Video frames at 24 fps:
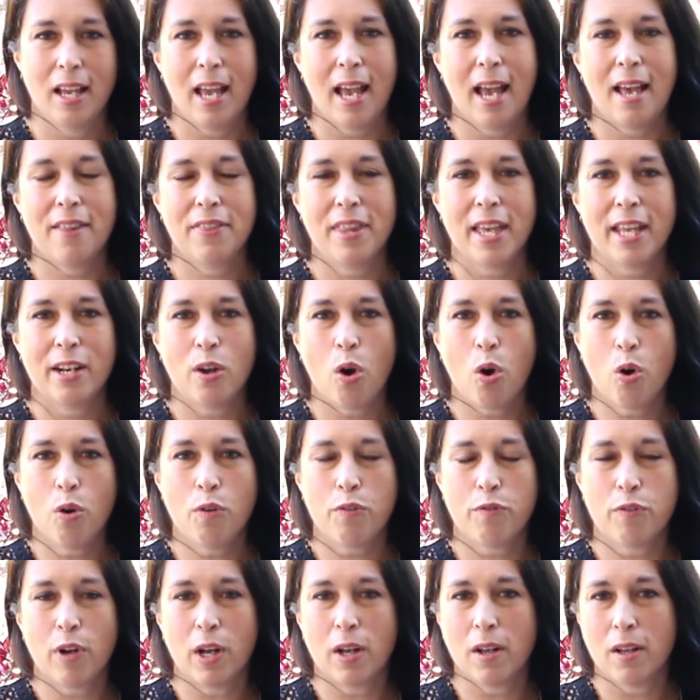and then
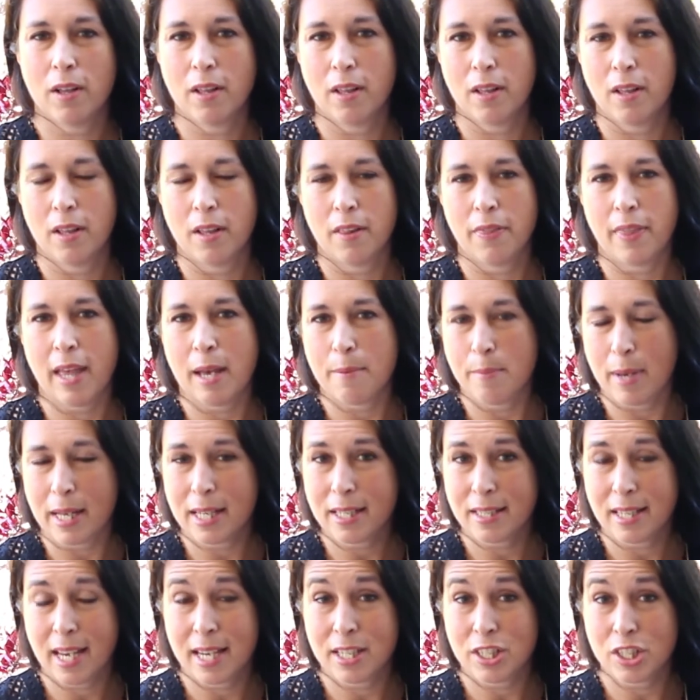offer that
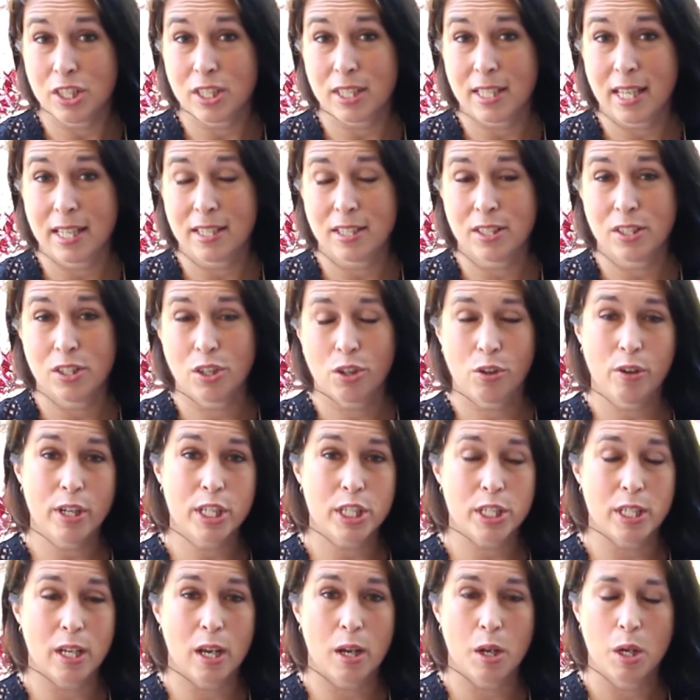meditation center to
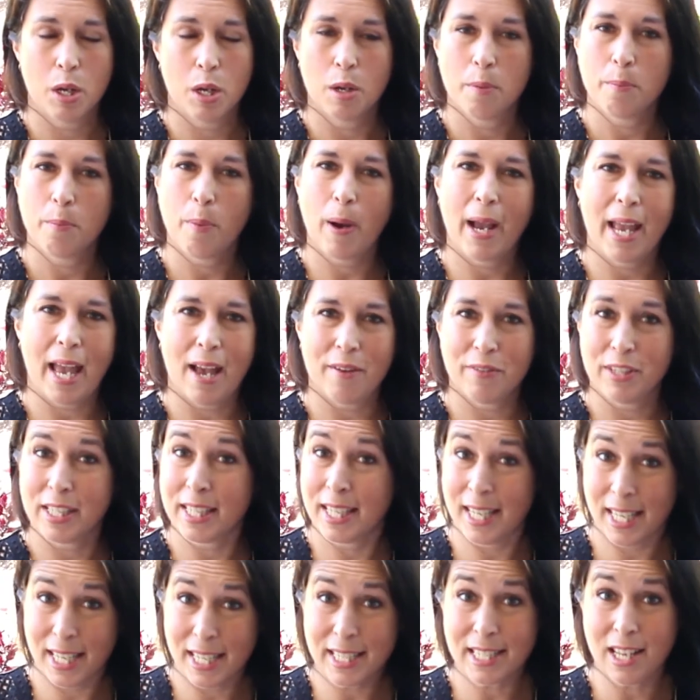Krishna by having
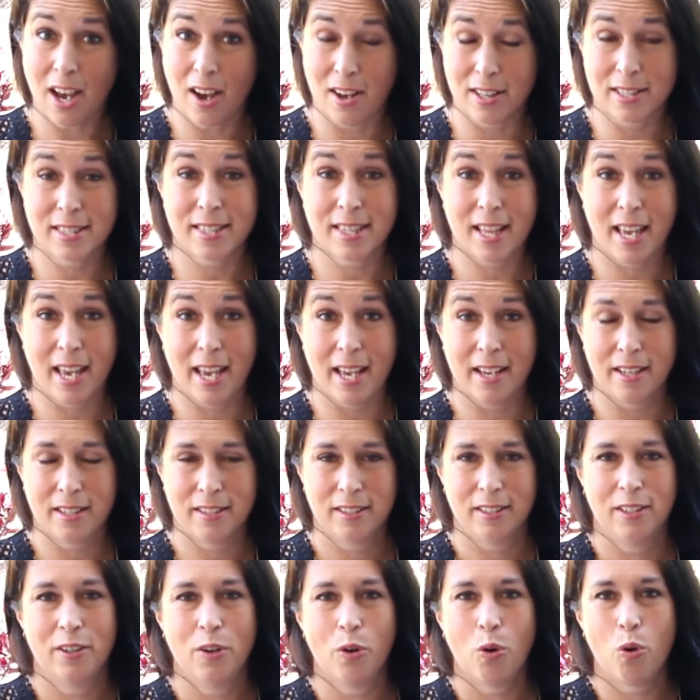kirtans there
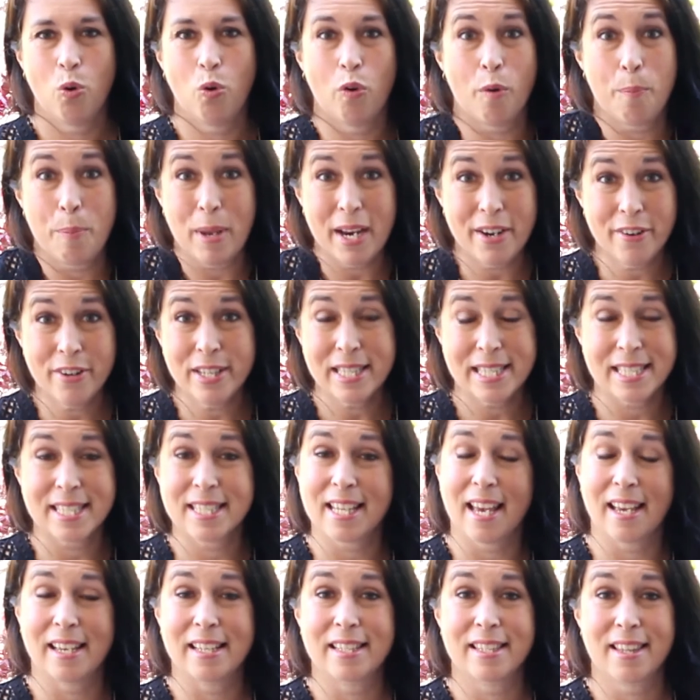or appearance
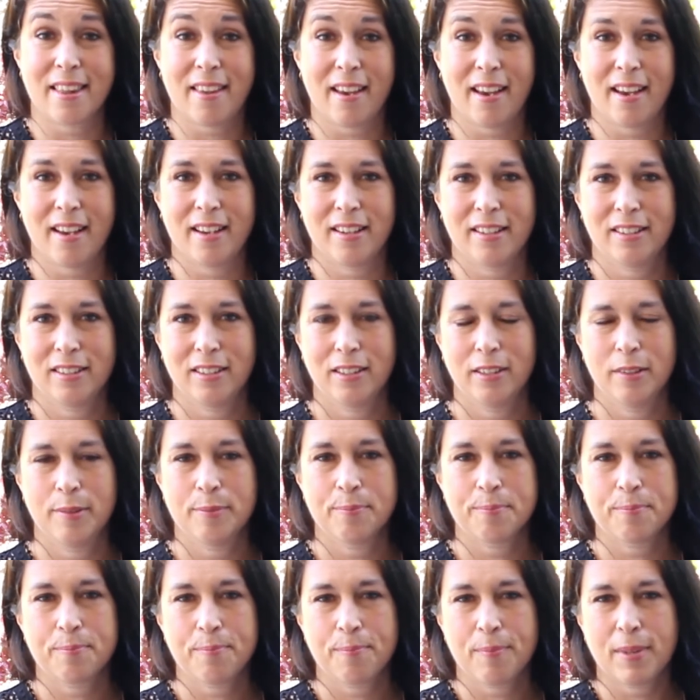days there.
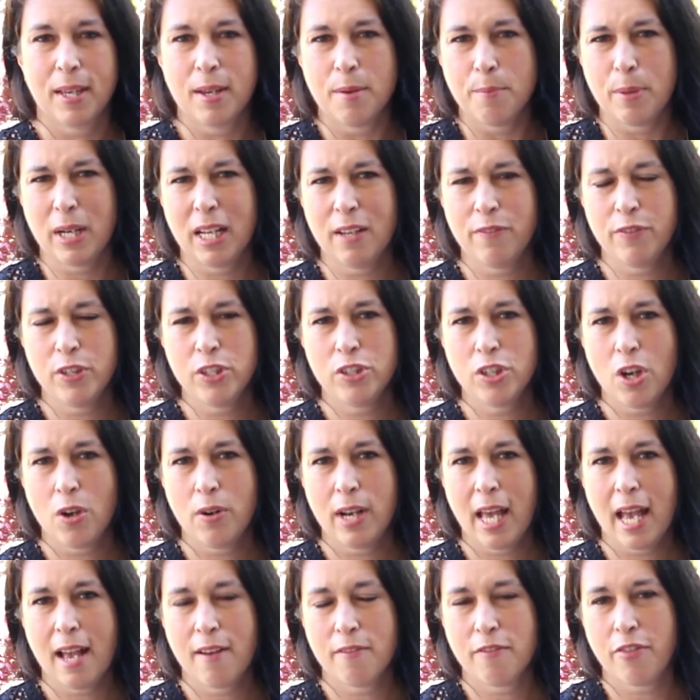But if you don't
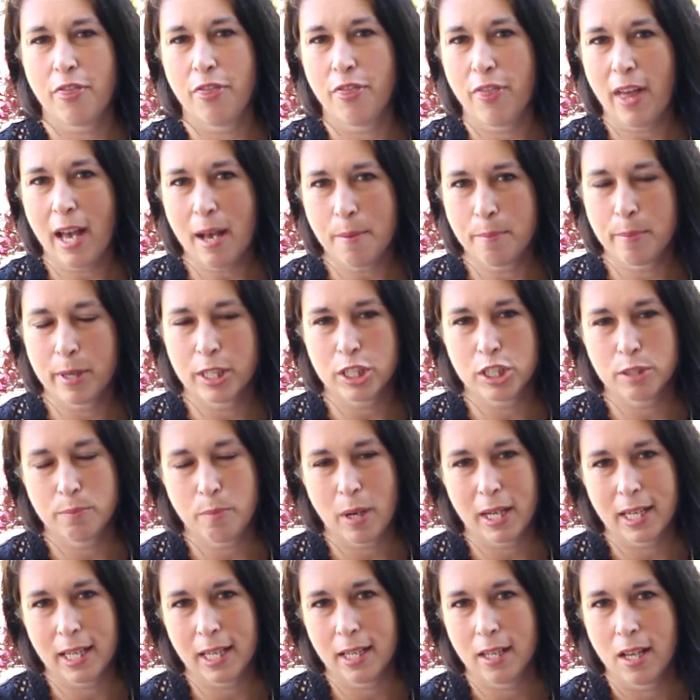have that much
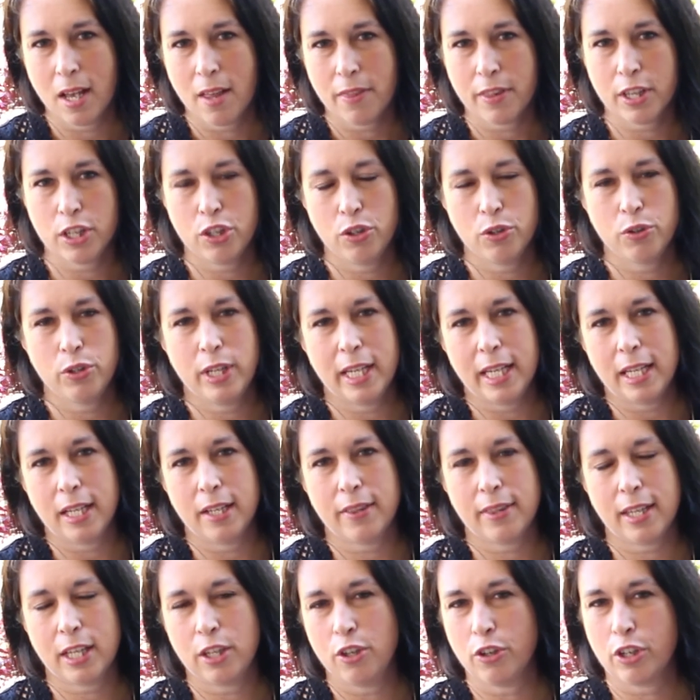money that
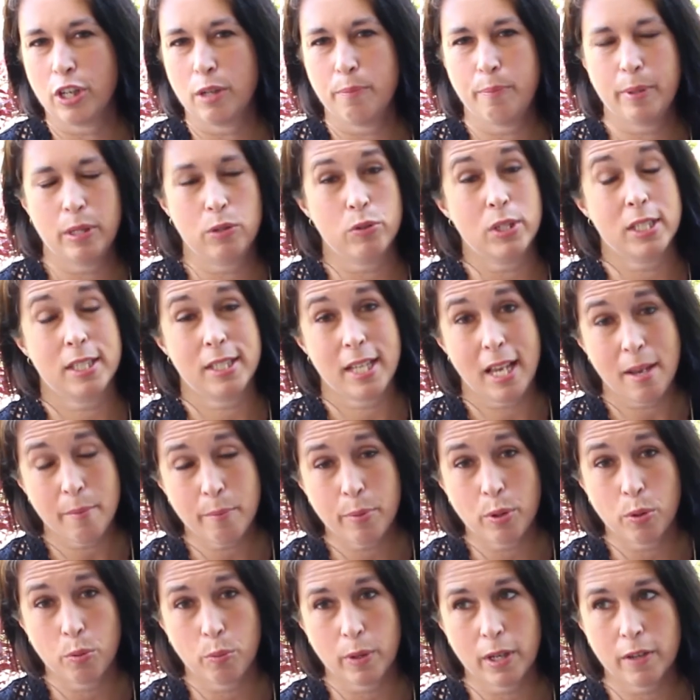you could build a
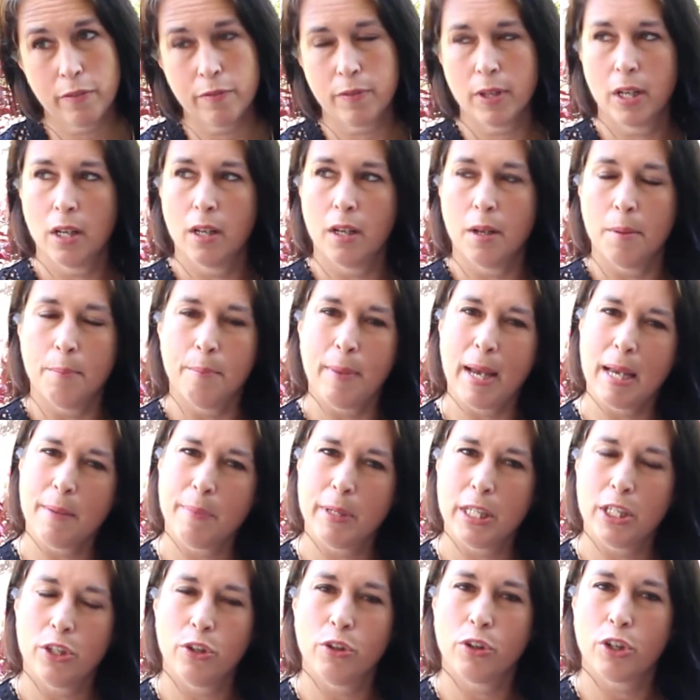temple with, maybe
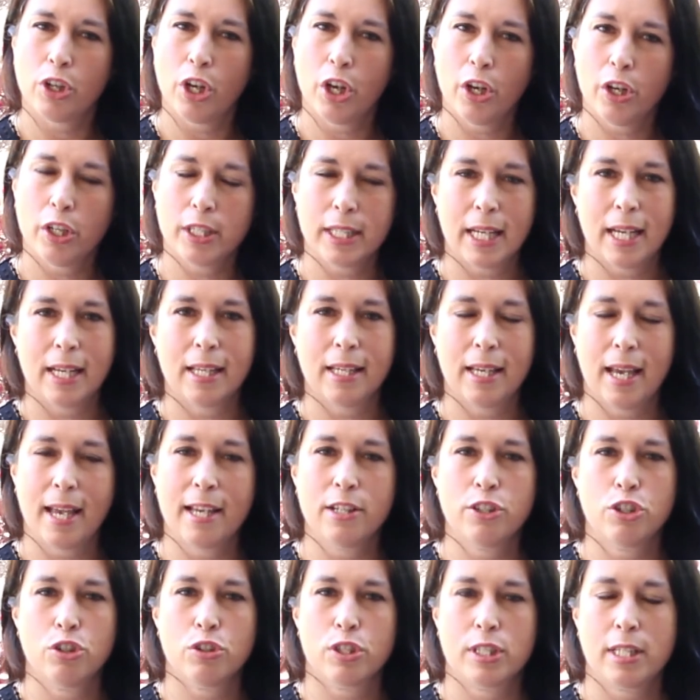you could
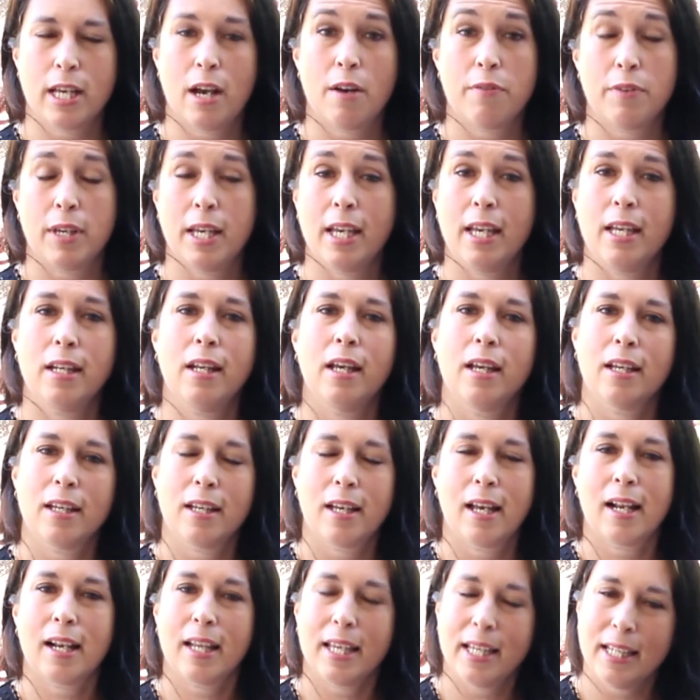engage yourself in
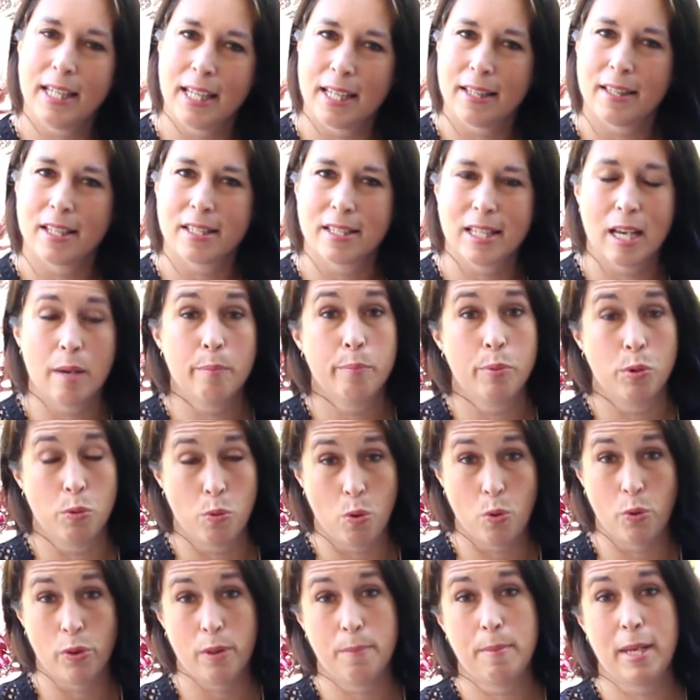cleaning the temple
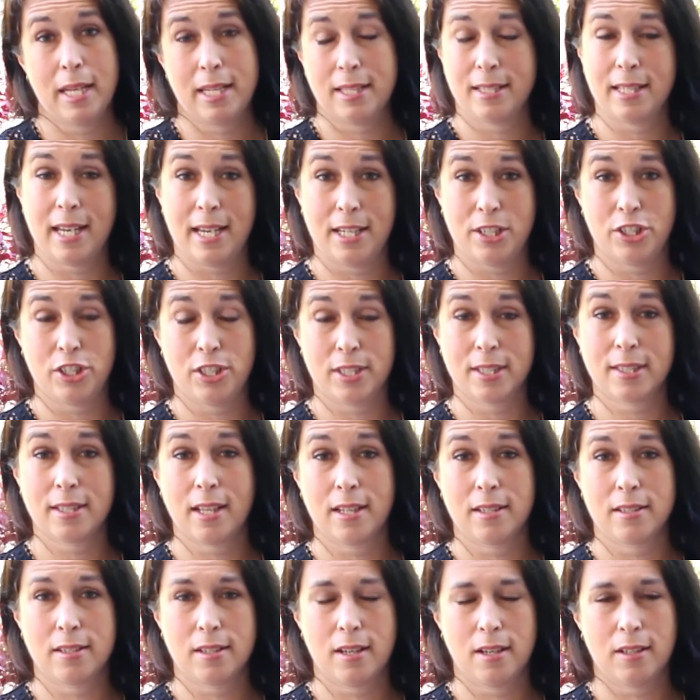or the meditation
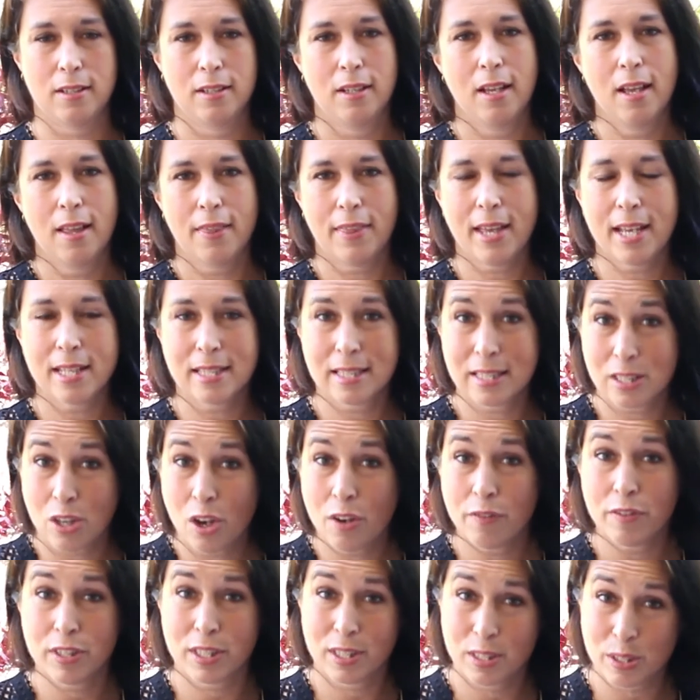center. That's
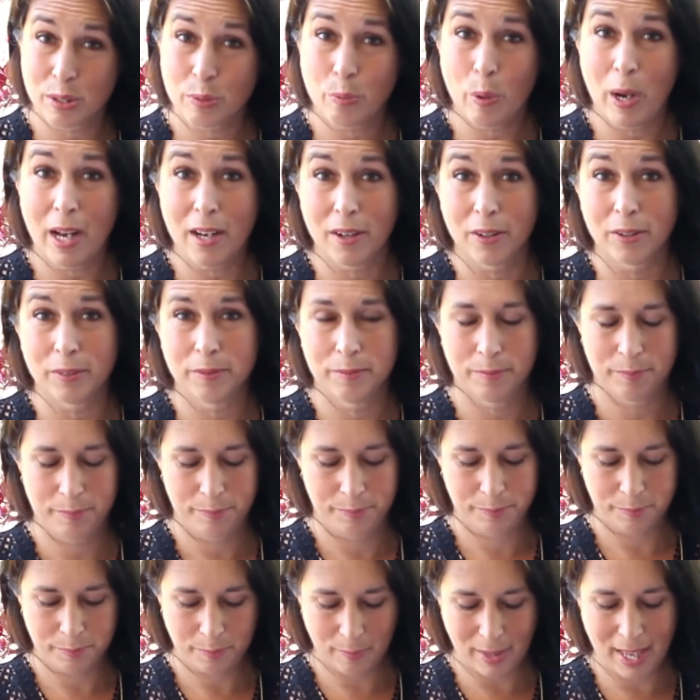service as well.
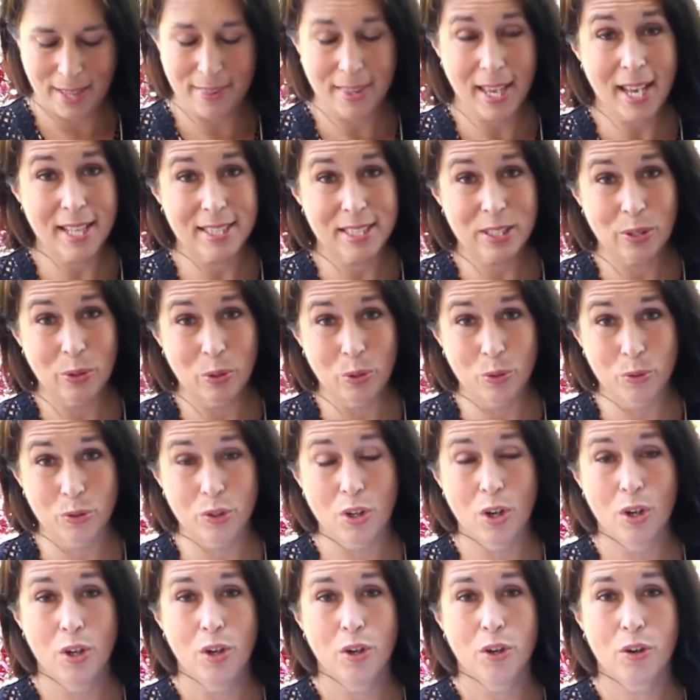And that's called
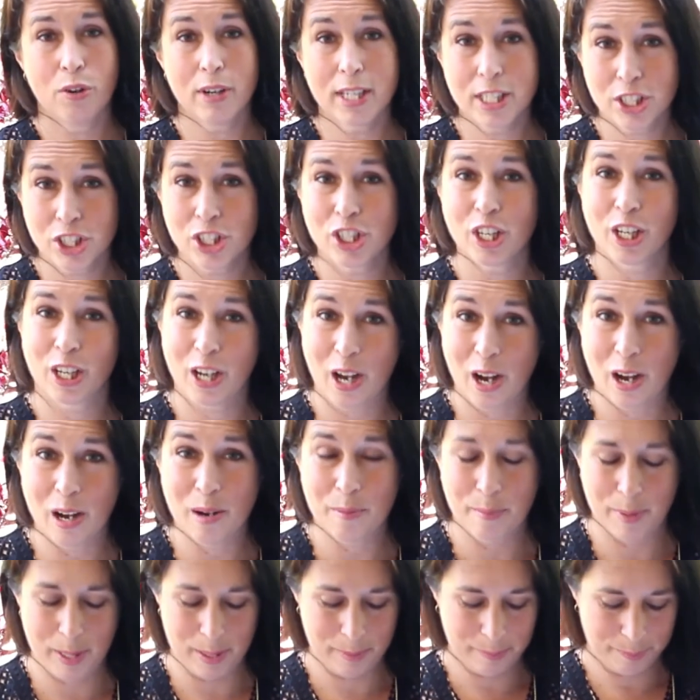Krishna
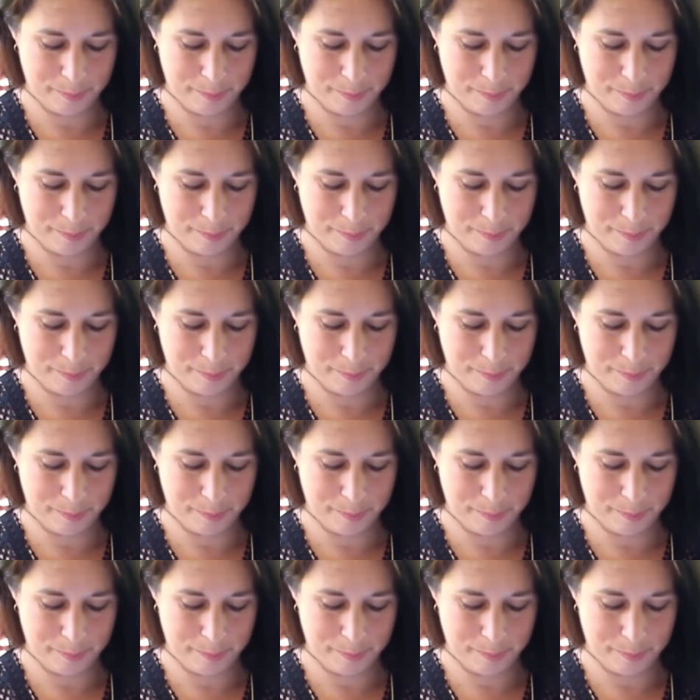Karma.